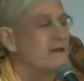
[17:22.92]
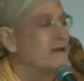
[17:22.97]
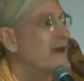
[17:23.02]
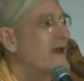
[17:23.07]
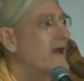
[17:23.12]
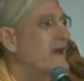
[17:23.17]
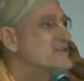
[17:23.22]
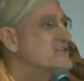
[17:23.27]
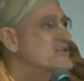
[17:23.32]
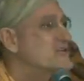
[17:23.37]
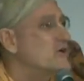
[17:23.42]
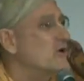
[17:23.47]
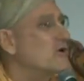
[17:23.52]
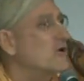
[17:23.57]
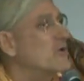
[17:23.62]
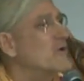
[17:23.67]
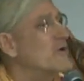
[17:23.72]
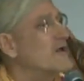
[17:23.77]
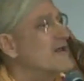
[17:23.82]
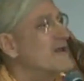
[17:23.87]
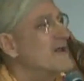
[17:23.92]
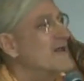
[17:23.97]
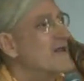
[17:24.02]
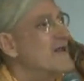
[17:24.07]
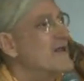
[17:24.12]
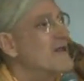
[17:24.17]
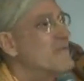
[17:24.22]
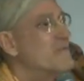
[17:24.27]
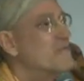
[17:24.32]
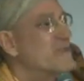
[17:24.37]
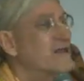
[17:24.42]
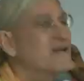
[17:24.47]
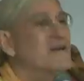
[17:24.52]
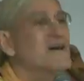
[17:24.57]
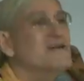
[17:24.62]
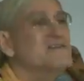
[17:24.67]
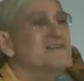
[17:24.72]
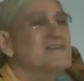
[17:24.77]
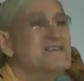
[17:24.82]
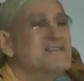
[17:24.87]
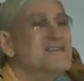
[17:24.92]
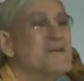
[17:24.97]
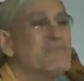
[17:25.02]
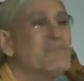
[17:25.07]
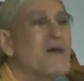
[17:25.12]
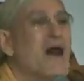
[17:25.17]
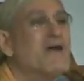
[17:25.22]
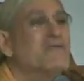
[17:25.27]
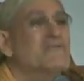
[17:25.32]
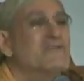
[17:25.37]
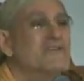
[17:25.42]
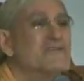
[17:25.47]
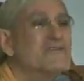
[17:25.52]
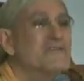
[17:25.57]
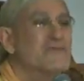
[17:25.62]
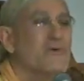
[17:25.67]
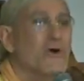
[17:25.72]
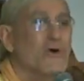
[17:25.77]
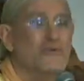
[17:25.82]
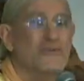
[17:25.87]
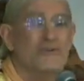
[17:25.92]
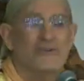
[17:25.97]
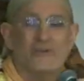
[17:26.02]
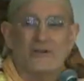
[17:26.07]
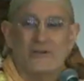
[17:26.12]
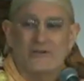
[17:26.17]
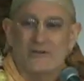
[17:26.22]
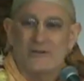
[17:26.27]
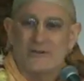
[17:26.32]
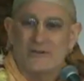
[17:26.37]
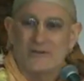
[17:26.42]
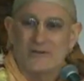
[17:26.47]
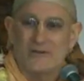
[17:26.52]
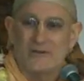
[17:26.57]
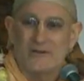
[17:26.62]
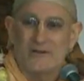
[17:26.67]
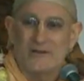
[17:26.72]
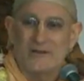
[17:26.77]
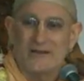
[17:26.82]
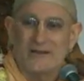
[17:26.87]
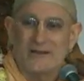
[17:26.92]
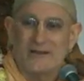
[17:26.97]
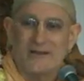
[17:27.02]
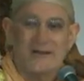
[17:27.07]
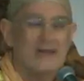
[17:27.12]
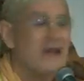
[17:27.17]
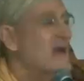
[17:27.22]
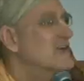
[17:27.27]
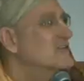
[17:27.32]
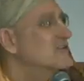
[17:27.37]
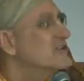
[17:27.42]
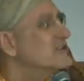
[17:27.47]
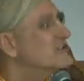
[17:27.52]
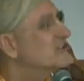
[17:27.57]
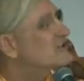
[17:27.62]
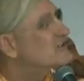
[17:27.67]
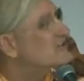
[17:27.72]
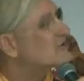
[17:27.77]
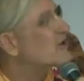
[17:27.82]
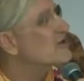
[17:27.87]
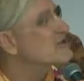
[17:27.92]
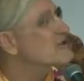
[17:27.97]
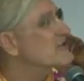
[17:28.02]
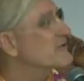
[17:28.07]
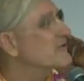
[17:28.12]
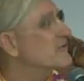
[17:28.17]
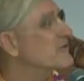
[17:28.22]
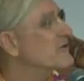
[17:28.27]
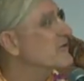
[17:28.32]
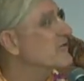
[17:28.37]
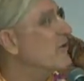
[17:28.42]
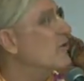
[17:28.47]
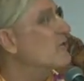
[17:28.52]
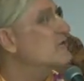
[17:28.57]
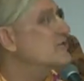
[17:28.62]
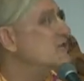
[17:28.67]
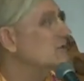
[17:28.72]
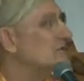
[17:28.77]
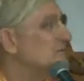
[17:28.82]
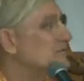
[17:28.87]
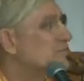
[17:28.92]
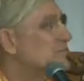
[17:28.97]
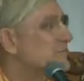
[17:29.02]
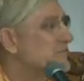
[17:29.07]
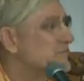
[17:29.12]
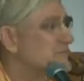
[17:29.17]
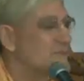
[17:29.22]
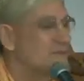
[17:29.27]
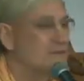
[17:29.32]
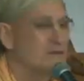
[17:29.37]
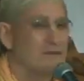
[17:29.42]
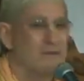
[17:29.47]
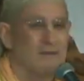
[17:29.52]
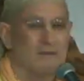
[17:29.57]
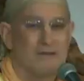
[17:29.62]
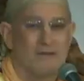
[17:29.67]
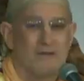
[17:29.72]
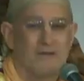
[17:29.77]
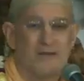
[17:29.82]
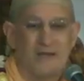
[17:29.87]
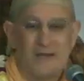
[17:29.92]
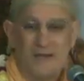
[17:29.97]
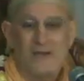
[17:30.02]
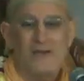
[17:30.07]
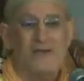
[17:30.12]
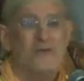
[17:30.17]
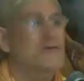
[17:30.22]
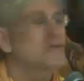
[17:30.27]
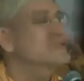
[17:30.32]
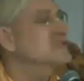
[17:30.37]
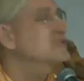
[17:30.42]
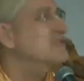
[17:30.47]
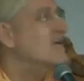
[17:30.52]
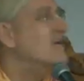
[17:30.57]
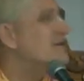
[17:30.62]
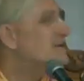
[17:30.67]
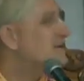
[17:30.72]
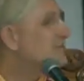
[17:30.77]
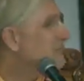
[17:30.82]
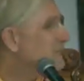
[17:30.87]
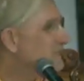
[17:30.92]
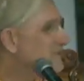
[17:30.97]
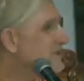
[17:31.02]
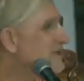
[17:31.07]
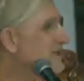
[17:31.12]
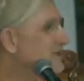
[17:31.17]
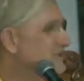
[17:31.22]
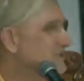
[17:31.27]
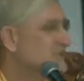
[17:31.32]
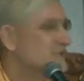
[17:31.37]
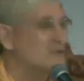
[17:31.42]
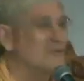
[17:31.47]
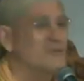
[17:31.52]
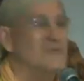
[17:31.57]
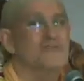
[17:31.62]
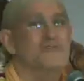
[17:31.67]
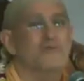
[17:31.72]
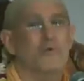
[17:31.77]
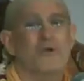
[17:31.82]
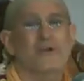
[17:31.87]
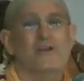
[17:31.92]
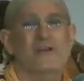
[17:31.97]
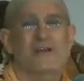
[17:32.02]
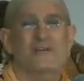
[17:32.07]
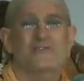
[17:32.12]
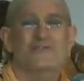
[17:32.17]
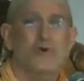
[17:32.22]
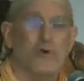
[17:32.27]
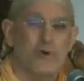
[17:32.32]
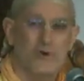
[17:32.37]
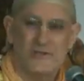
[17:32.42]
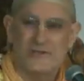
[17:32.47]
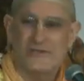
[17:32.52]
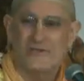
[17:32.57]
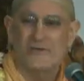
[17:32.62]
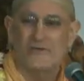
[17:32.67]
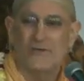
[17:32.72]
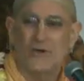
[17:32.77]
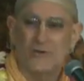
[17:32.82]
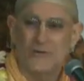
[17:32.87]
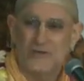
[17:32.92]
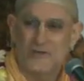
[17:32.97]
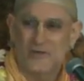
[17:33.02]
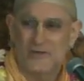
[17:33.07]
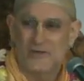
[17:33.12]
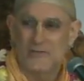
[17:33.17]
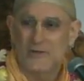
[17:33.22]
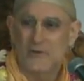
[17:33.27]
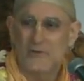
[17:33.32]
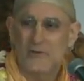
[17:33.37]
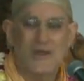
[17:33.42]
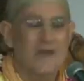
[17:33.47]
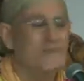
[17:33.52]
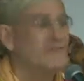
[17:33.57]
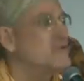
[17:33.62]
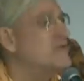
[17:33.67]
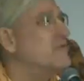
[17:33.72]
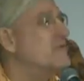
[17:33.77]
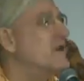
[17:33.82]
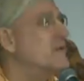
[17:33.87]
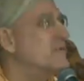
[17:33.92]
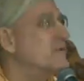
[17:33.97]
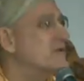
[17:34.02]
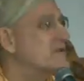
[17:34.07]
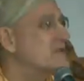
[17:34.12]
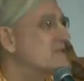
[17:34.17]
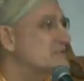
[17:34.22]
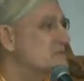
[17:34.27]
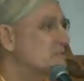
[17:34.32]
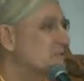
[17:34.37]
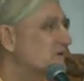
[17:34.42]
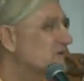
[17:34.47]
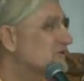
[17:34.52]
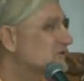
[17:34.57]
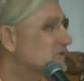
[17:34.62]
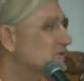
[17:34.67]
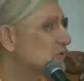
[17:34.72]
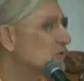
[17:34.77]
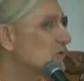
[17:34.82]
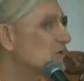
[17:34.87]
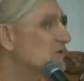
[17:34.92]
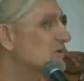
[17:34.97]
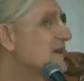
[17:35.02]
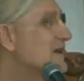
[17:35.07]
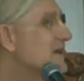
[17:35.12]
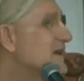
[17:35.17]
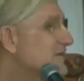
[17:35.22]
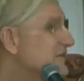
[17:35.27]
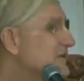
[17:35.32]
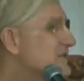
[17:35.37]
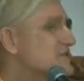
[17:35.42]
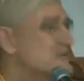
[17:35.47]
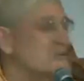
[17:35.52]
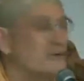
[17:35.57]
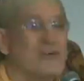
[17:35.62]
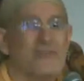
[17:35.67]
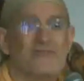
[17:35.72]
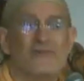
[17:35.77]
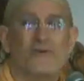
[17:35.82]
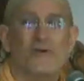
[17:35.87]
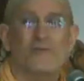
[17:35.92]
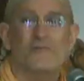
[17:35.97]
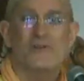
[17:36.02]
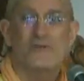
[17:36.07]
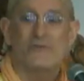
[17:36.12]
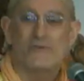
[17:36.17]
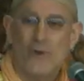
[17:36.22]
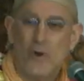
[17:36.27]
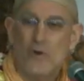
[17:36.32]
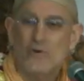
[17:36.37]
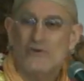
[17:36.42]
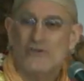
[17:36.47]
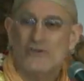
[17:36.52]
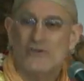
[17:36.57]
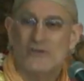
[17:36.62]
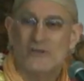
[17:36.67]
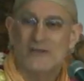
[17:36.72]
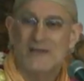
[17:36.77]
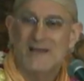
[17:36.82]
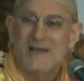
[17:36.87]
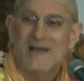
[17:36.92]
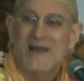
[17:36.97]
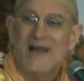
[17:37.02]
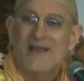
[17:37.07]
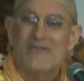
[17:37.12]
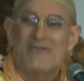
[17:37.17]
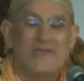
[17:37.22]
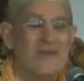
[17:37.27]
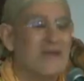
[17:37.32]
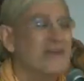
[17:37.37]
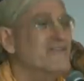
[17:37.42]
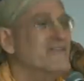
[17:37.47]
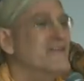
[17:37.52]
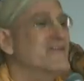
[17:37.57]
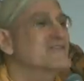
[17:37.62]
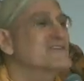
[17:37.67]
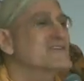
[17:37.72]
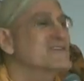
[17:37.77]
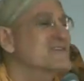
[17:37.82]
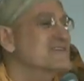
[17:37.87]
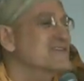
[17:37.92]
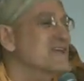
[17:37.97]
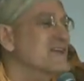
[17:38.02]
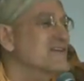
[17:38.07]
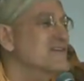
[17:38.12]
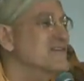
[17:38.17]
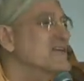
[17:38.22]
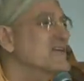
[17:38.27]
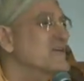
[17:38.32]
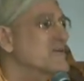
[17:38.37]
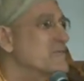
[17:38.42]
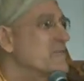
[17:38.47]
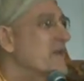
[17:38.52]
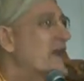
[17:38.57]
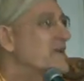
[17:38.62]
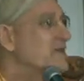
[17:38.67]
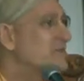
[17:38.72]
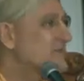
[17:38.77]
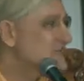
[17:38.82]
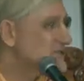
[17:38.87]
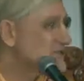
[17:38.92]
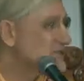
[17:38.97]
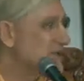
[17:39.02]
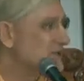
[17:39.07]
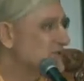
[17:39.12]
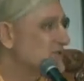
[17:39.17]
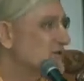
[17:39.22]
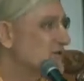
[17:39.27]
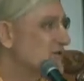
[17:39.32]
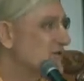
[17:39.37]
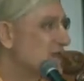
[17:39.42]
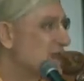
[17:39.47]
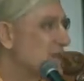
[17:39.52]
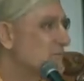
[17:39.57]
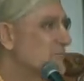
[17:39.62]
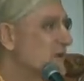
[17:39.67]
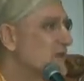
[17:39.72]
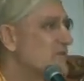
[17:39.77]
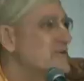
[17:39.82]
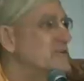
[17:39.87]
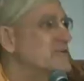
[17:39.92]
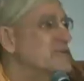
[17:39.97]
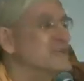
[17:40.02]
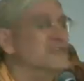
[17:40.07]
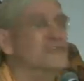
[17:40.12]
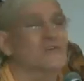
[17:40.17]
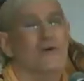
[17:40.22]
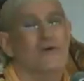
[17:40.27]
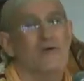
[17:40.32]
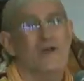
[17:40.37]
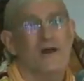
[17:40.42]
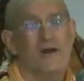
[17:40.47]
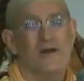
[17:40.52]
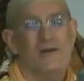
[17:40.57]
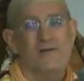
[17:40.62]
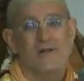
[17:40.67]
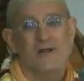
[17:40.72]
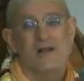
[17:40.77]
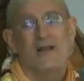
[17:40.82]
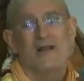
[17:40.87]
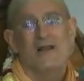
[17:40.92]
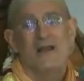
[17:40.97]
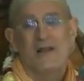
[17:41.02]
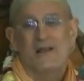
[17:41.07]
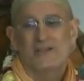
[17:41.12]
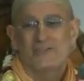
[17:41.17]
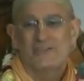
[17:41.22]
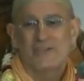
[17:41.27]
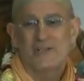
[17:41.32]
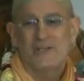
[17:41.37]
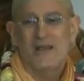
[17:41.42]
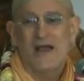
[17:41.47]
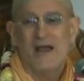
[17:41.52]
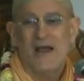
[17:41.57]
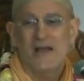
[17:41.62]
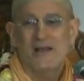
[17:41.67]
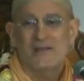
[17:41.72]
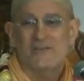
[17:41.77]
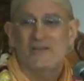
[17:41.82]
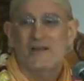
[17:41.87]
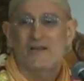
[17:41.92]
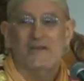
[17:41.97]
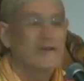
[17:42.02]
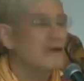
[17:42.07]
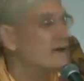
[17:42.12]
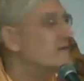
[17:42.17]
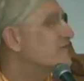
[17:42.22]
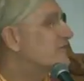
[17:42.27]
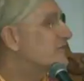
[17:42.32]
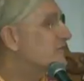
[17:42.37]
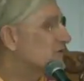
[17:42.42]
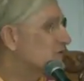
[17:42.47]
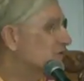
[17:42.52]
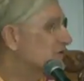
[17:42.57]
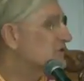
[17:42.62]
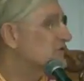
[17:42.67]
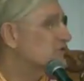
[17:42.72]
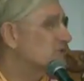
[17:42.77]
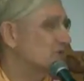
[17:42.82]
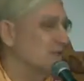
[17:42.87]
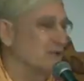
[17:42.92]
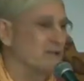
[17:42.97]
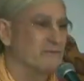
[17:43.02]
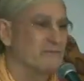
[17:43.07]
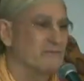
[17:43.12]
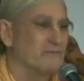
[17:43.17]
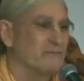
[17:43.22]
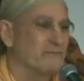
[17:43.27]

And so, because it's about the devotion, it actually starts from devotion. Here we're starting from the externals working towards devotion, but we have to remember in the spiritual world, they start from devotion and then there's a secondary manifestation of that. Mother just showed up. She has love for Krishna.